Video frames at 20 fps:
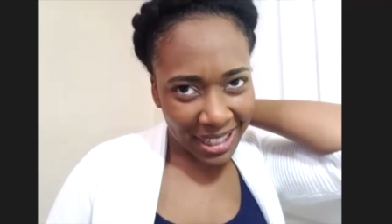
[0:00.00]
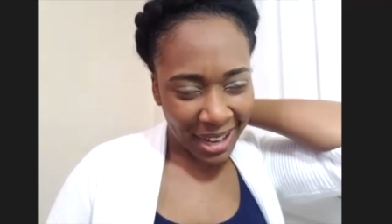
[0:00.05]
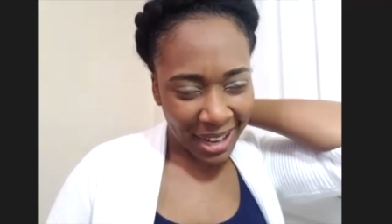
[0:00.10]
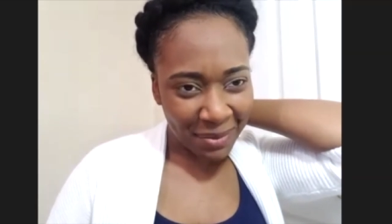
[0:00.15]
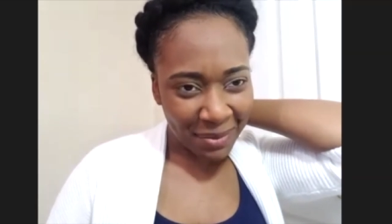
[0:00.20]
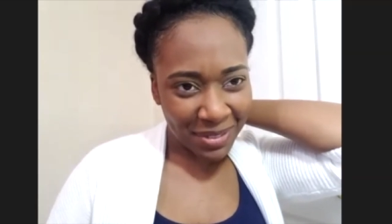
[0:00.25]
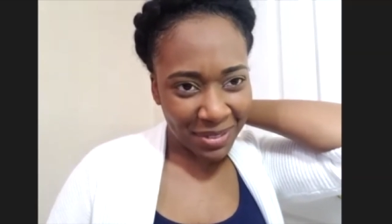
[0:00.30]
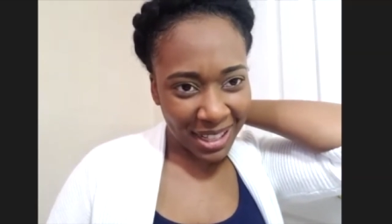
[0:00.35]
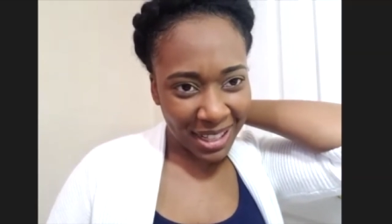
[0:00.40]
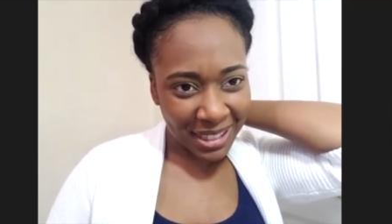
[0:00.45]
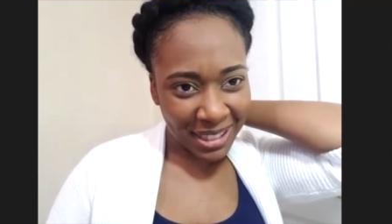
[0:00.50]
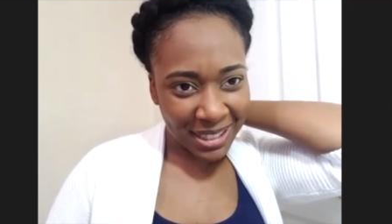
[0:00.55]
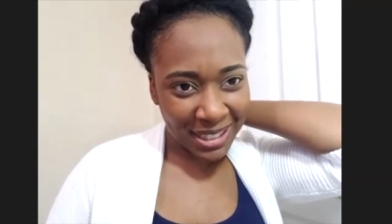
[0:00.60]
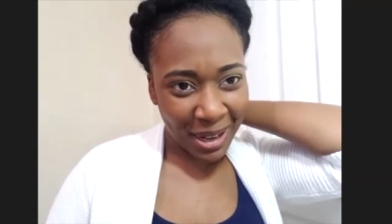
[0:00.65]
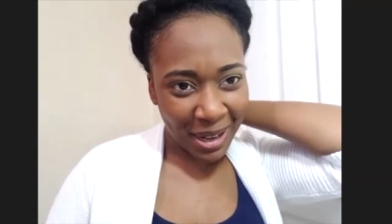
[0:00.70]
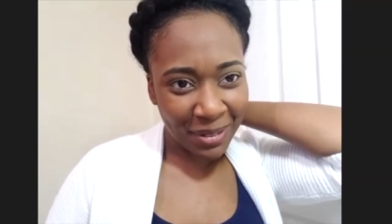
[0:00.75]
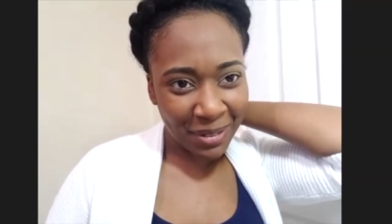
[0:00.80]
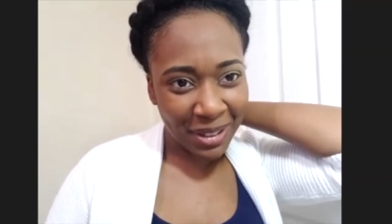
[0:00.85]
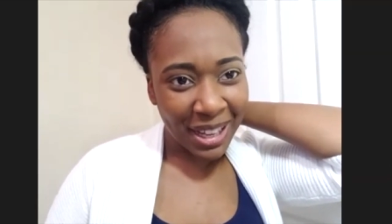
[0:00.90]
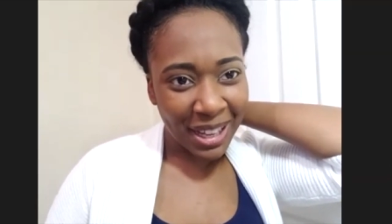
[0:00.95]
um, mm-hmm. that's
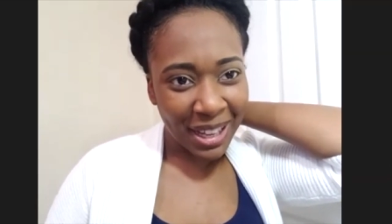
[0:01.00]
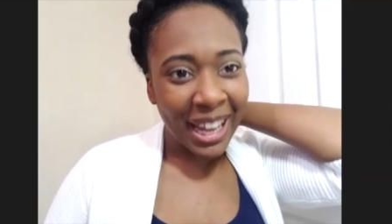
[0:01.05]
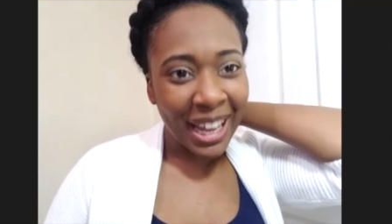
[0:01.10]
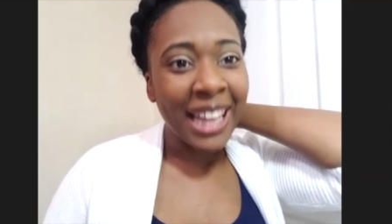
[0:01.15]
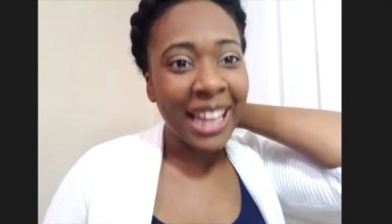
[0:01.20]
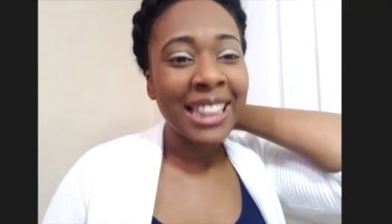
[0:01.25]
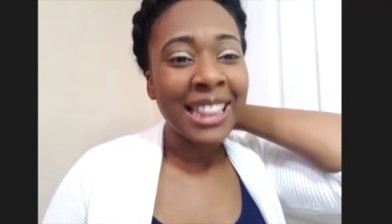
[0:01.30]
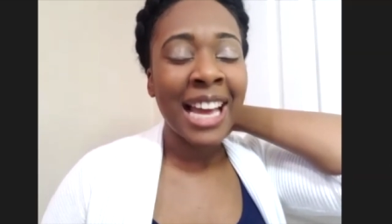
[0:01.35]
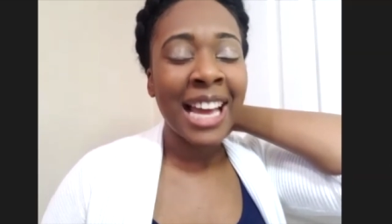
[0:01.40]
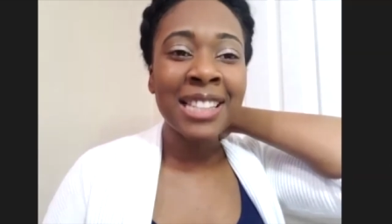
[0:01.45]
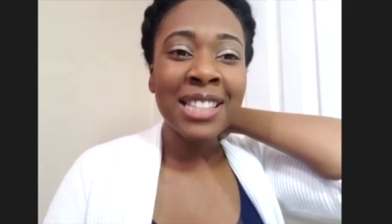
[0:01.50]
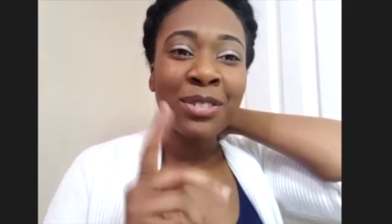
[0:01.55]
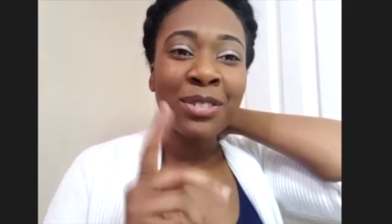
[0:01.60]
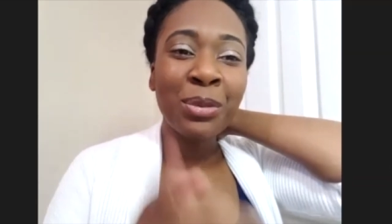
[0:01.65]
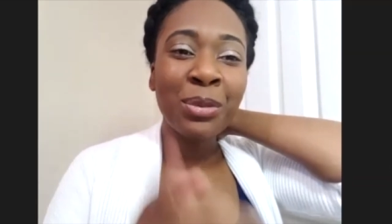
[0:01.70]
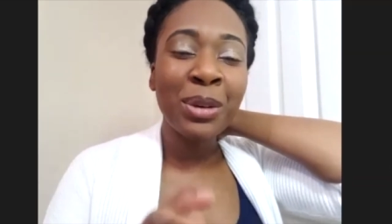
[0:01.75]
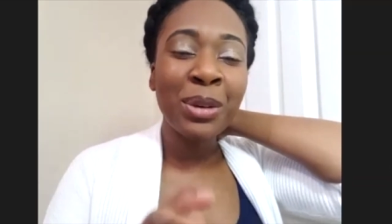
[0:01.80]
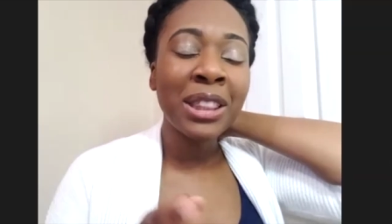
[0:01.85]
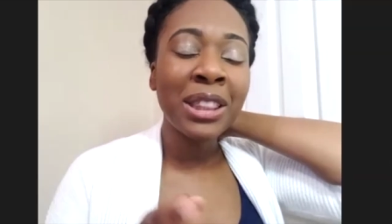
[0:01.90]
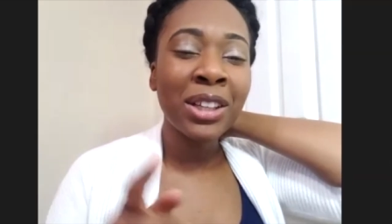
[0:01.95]
come that's
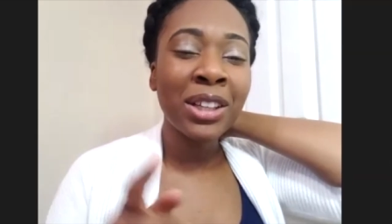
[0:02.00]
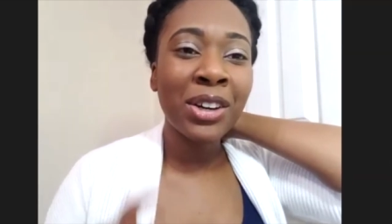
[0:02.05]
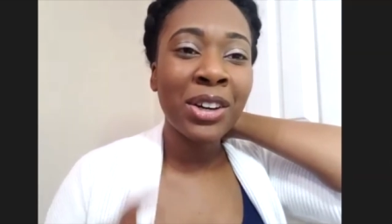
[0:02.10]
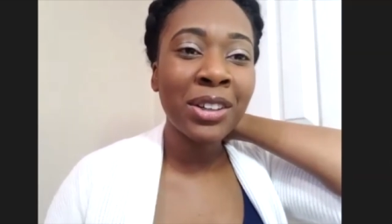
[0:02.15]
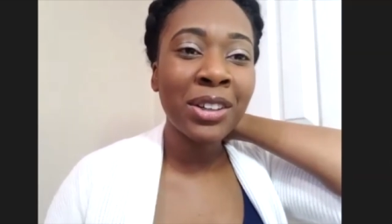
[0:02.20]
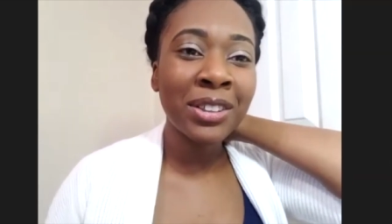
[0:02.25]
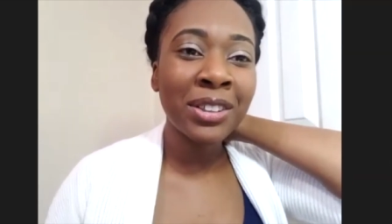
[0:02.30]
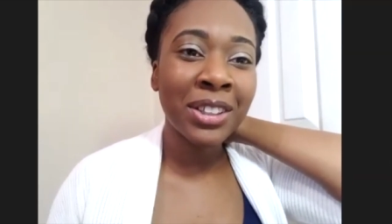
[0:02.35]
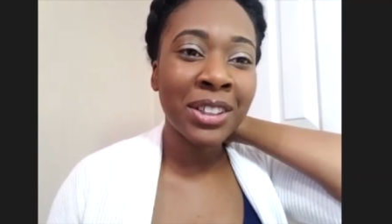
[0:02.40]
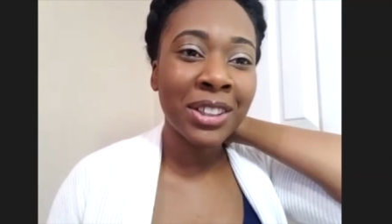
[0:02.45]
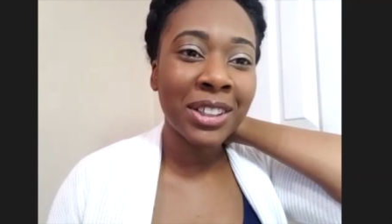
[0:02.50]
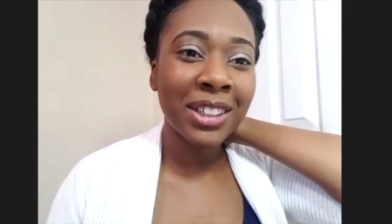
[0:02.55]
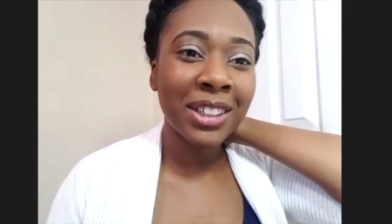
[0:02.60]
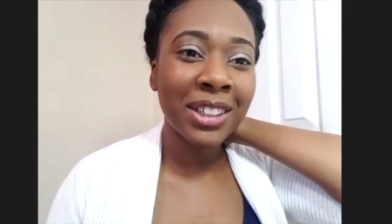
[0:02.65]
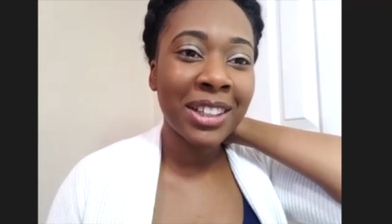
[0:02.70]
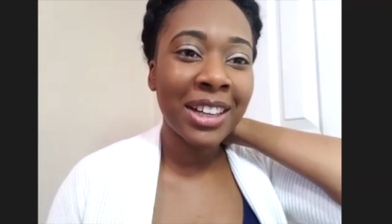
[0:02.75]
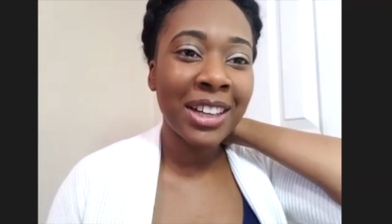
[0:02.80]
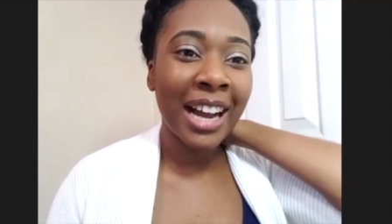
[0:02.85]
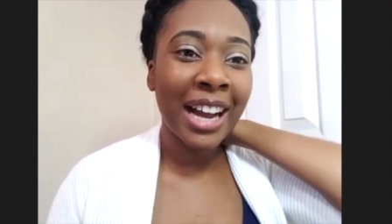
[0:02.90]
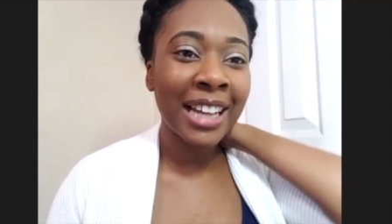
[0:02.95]
with the hook nook
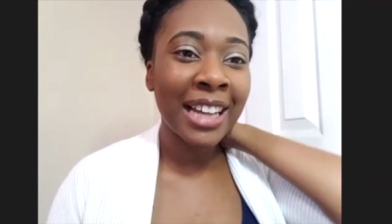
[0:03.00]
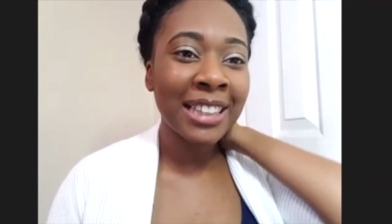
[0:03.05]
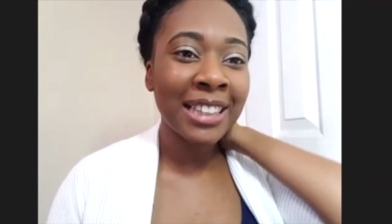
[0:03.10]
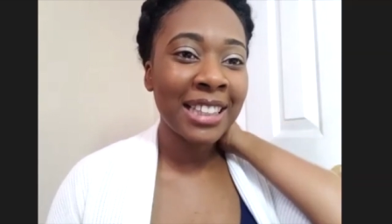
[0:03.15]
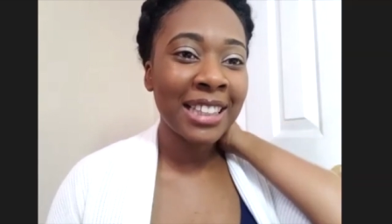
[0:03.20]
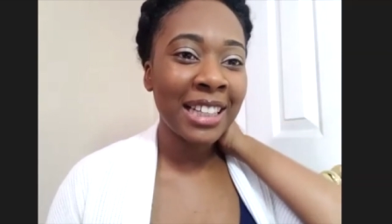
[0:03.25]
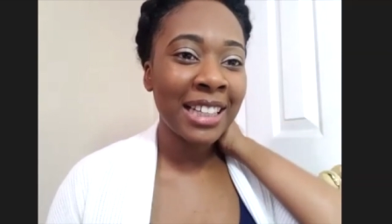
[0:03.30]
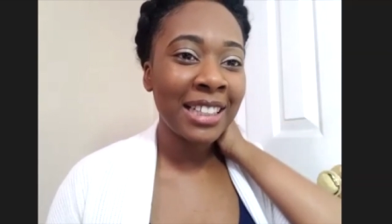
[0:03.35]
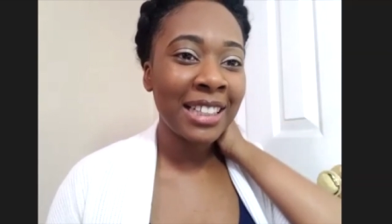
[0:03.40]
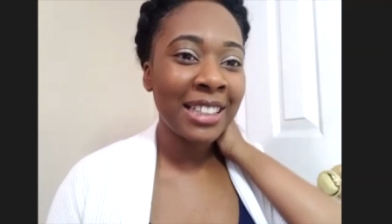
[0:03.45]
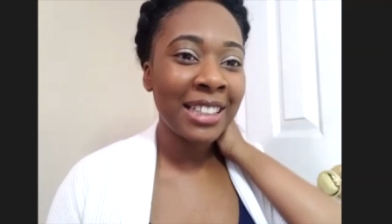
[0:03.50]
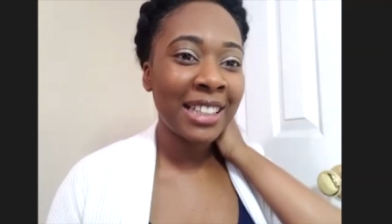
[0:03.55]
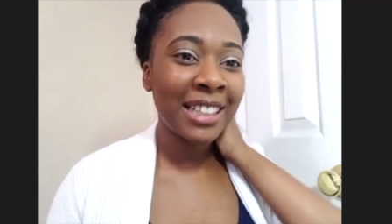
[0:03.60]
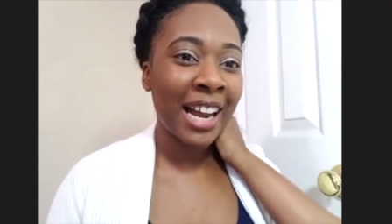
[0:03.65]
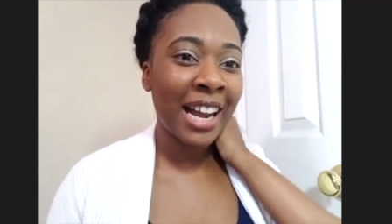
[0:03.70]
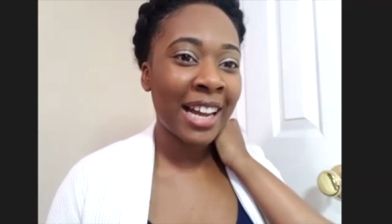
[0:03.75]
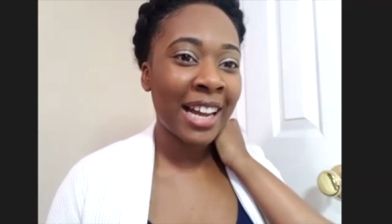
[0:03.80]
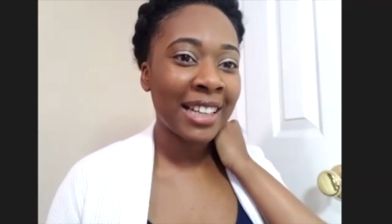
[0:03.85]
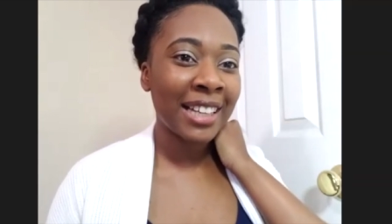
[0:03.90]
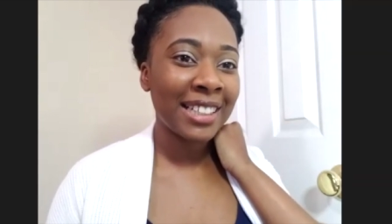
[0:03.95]
i did
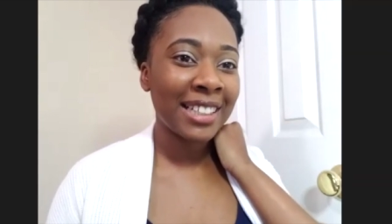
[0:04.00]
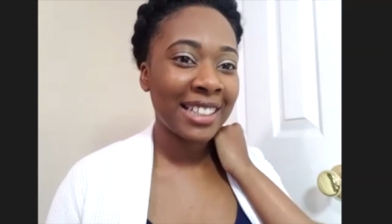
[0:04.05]
that